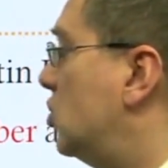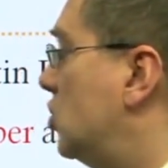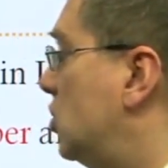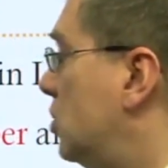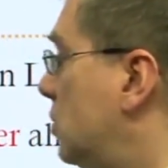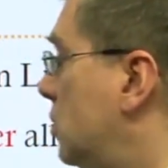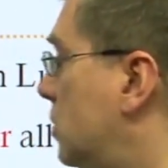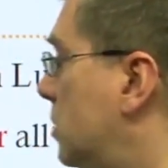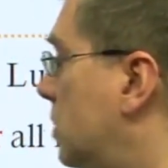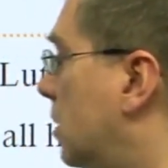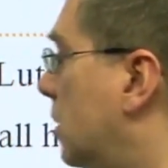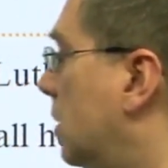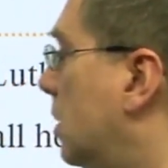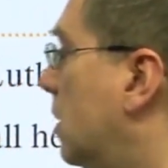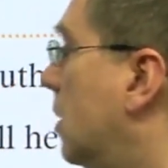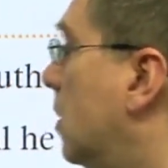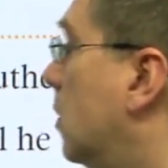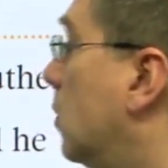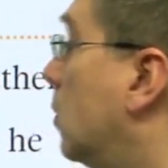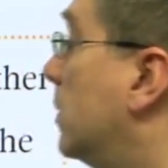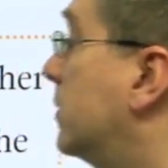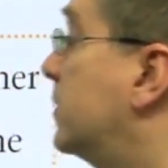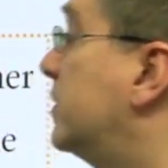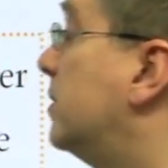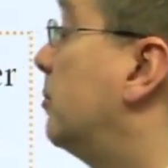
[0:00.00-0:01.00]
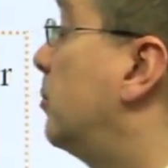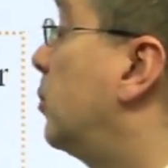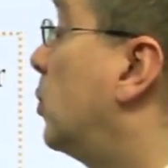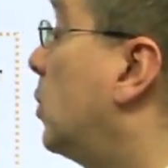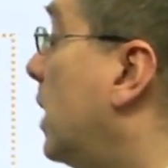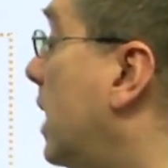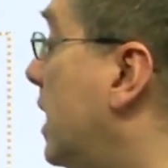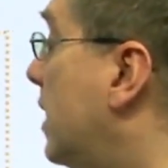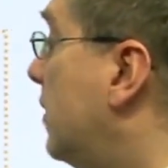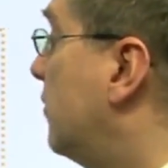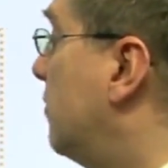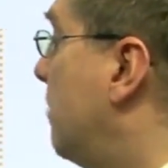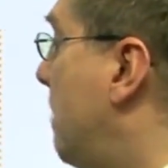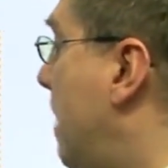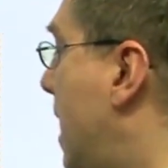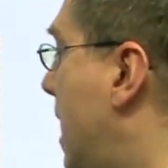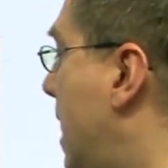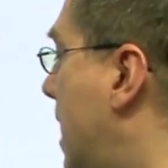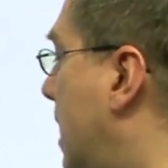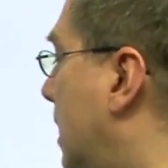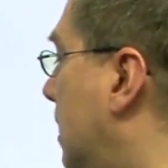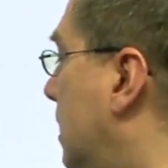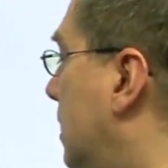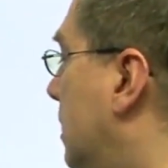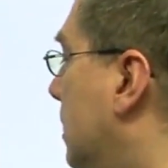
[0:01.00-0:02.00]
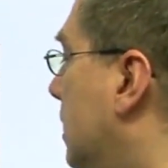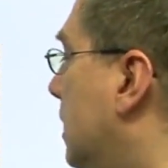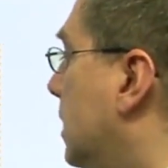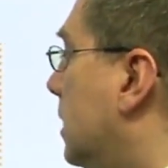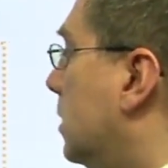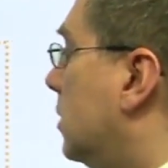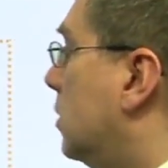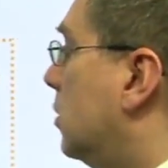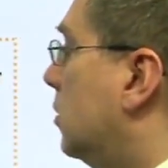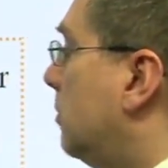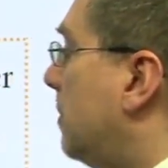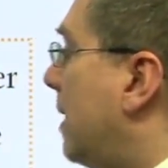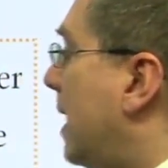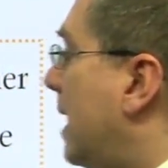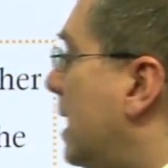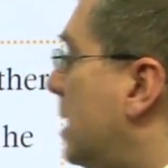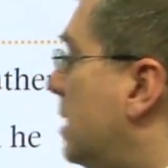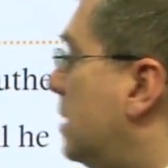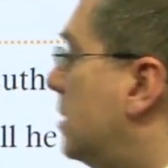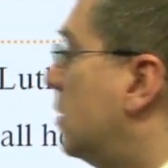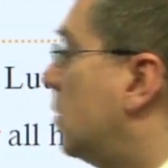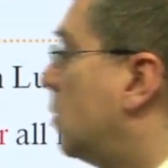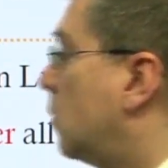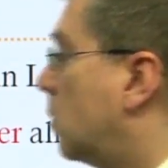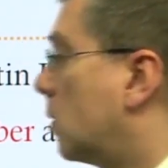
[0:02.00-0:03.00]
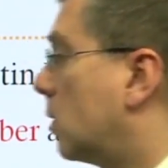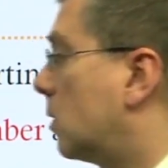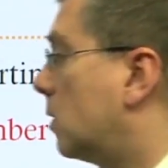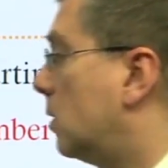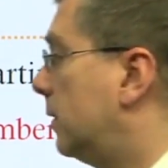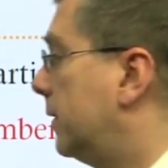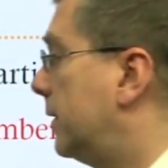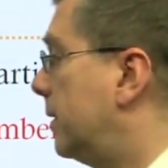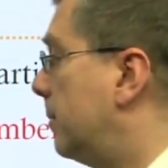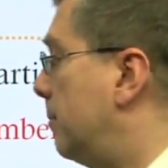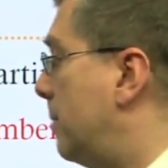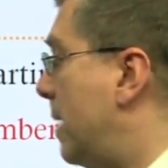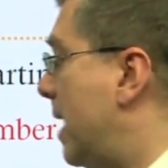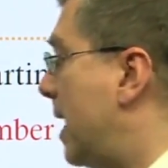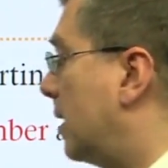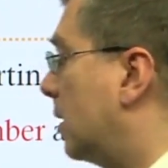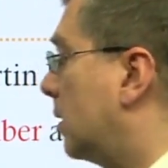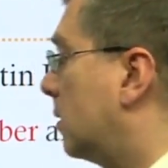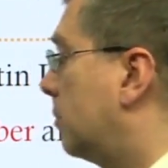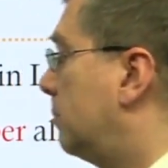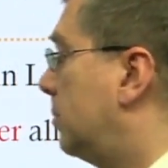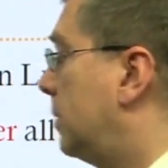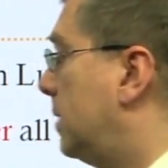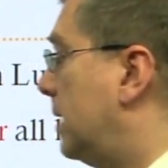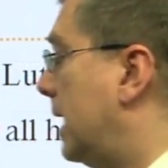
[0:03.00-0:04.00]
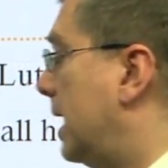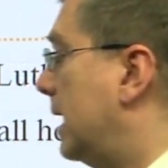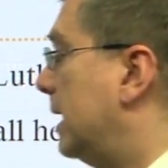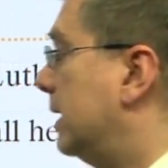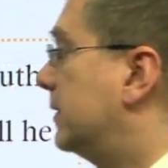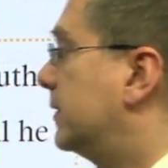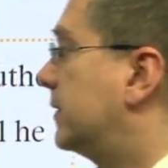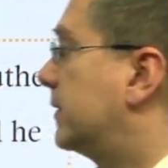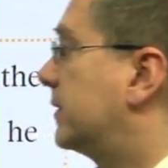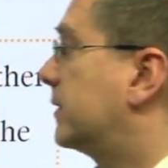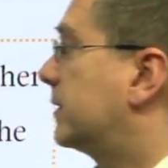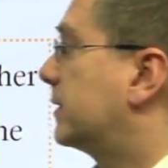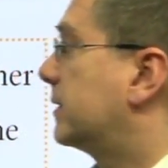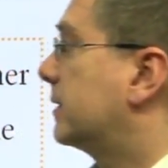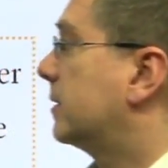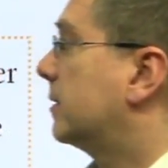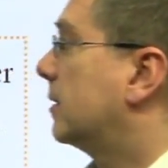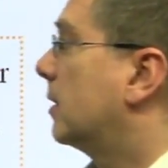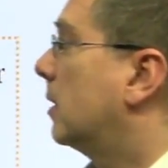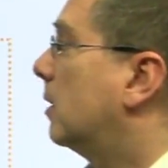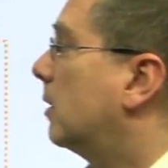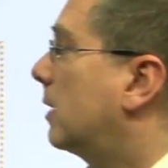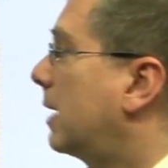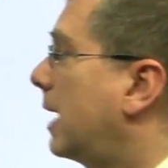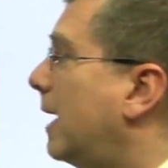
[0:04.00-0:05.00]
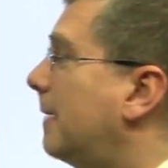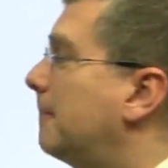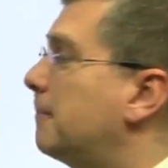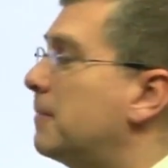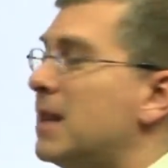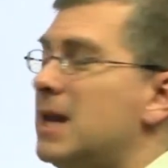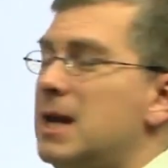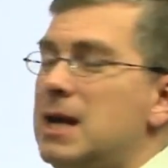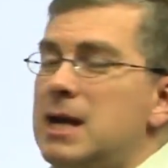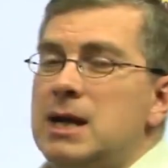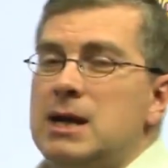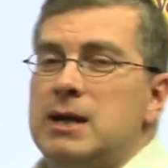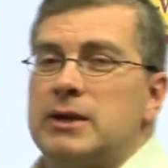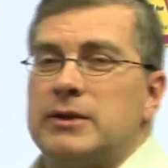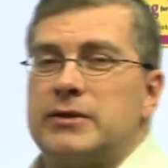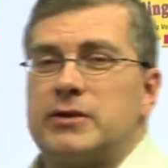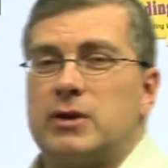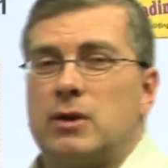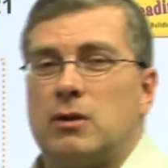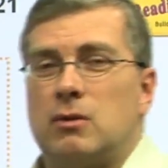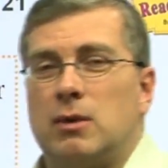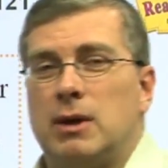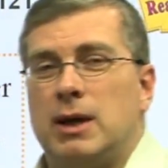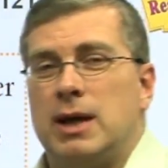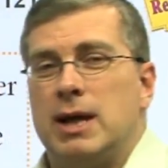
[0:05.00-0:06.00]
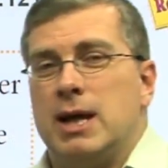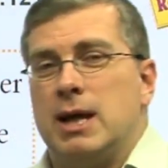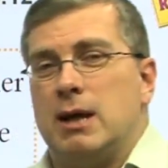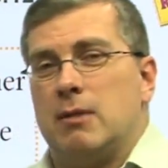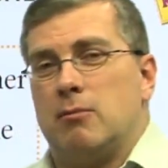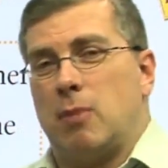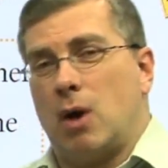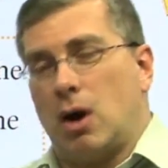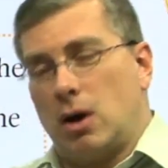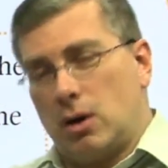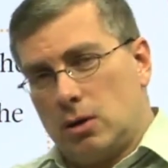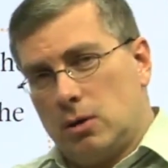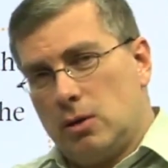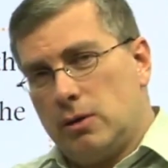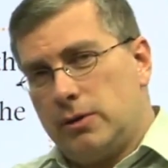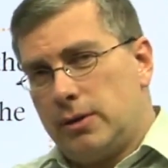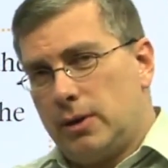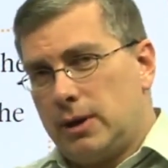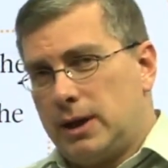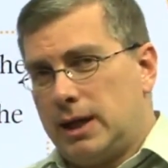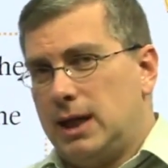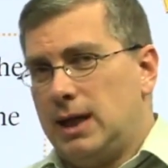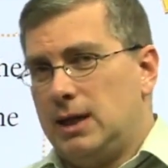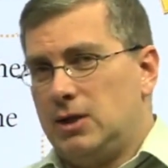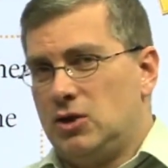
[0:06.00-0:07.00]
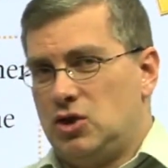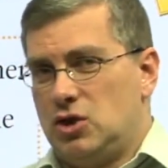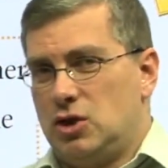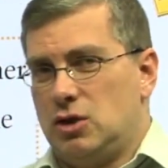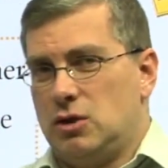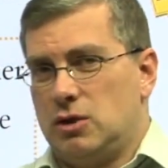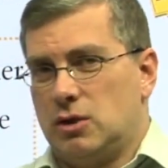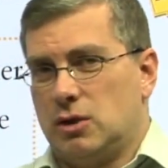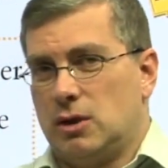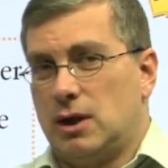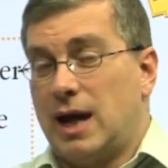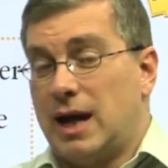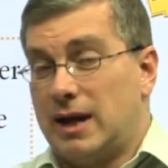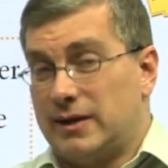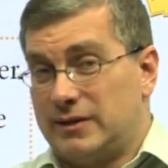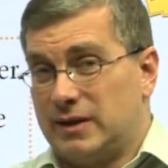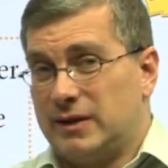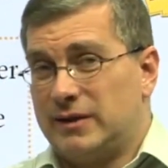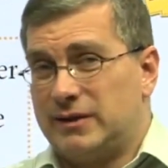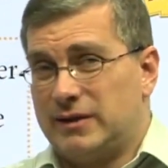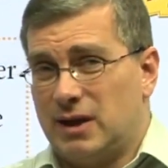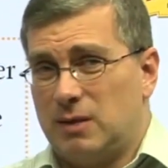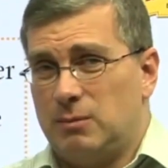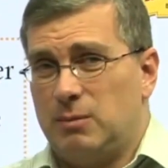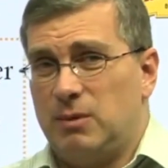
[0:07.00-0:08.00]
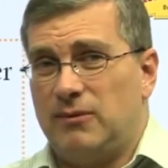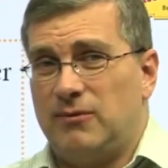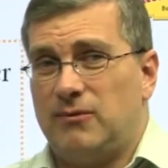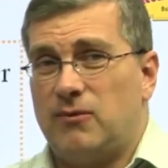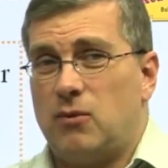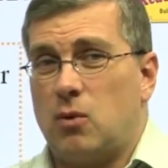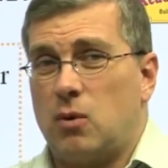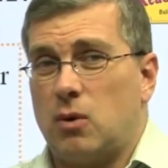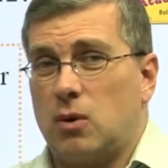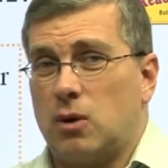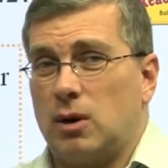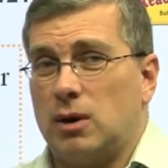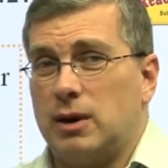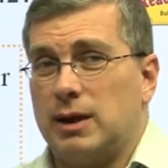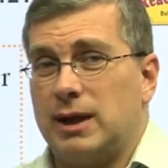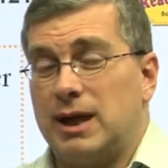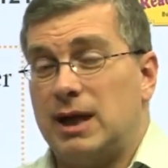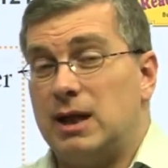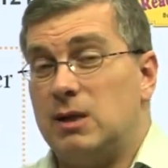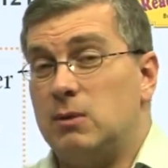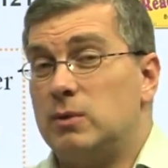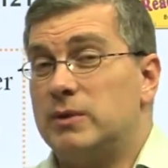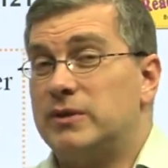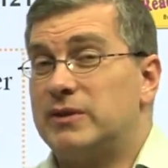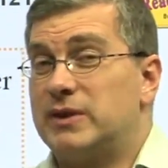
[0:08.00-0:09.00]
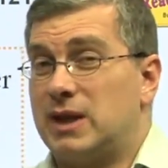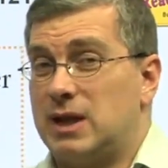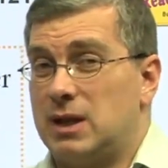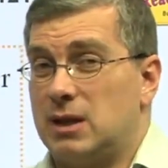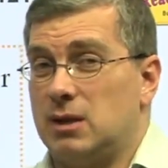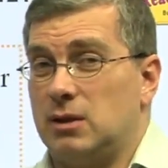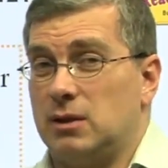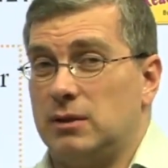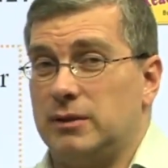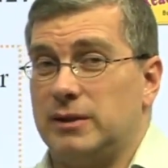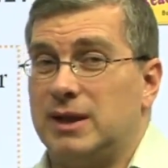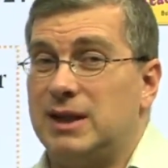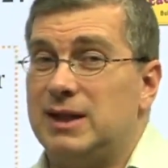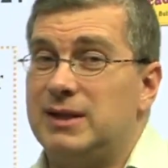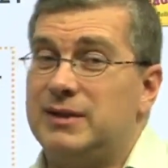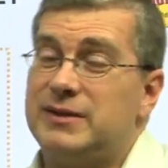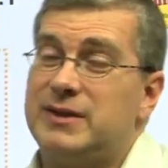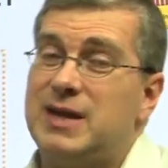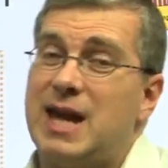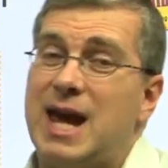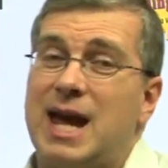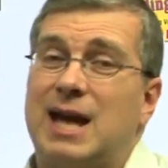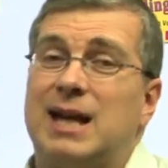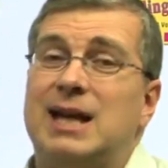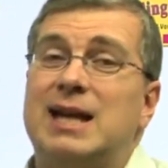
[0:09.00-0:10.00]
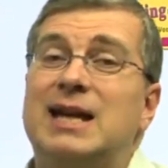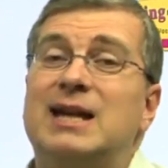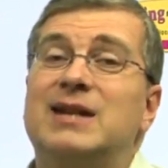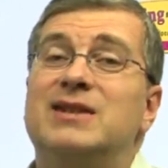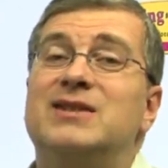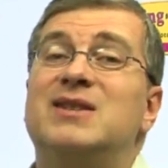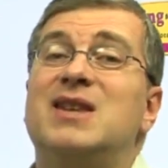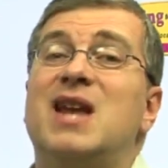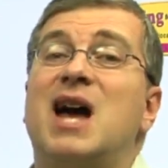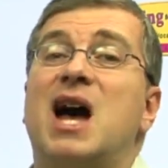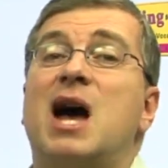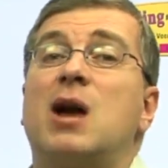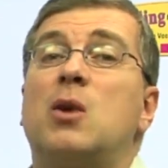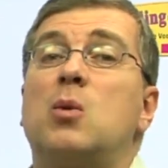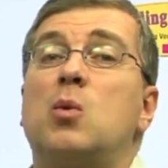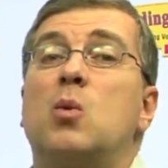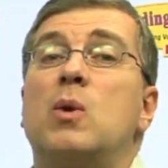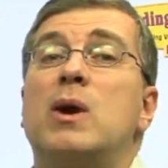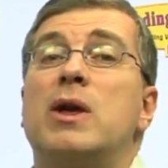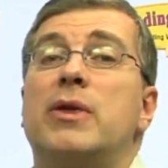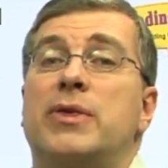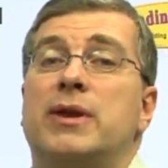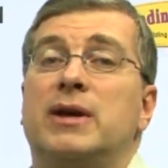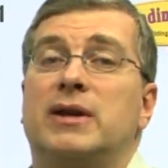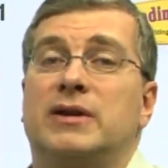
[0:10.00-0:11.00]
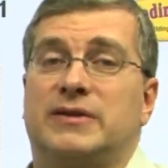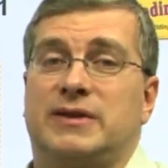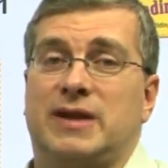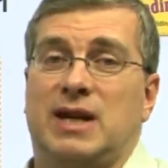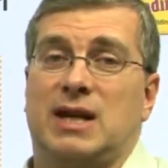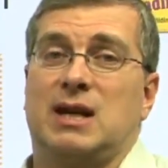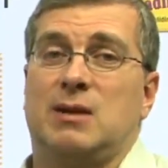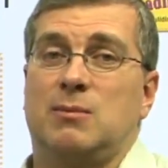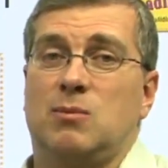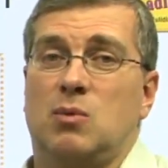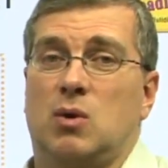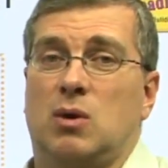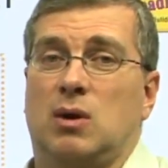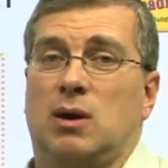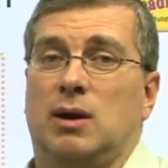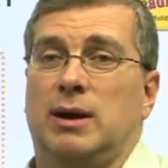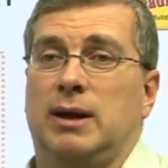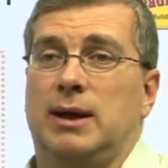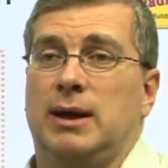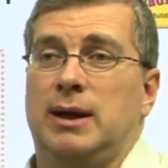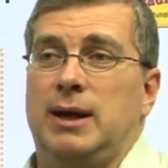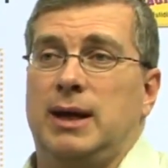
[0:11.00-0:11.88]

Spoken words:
Jr. was a brave man who made the world a better place. Okay, so Martin Luther King Jr., as I said before, he was killed. He's dead. He's not with us anymore.